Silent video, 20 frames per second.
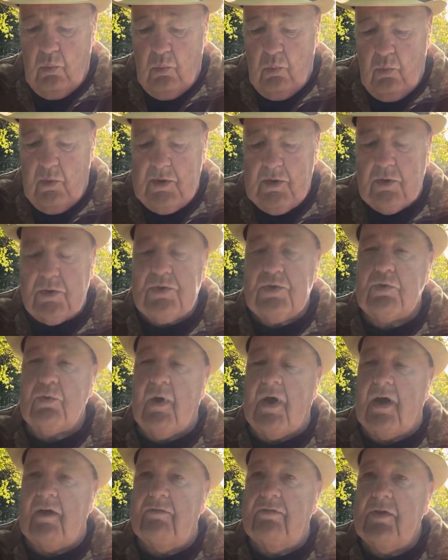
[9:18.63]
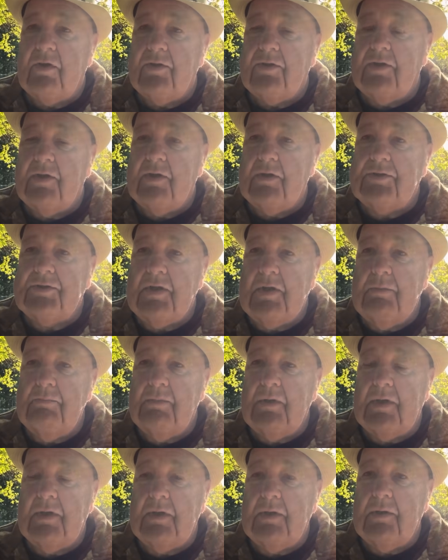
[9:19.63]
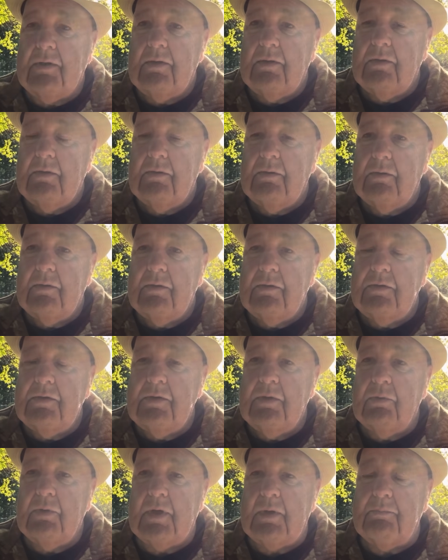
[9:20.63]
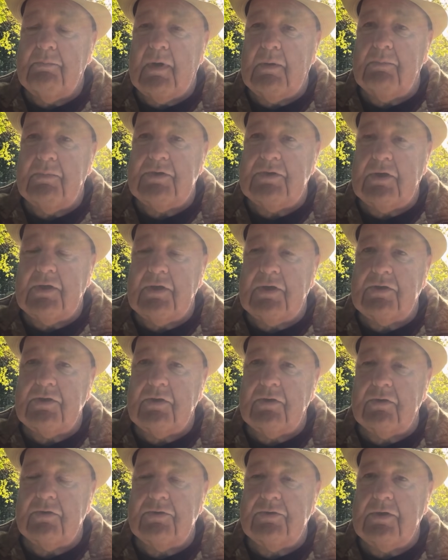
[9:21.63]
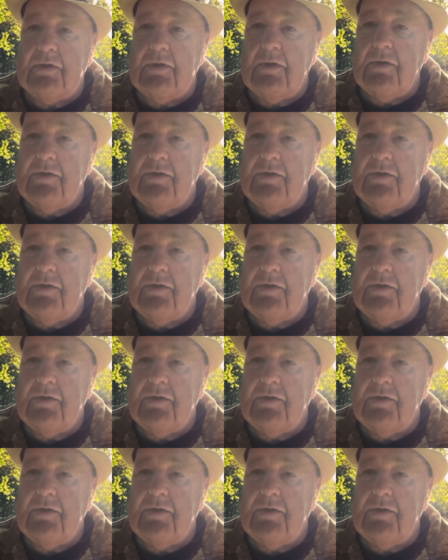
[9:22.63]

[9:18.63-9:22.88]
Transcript: We used to have 13 million union members in this country.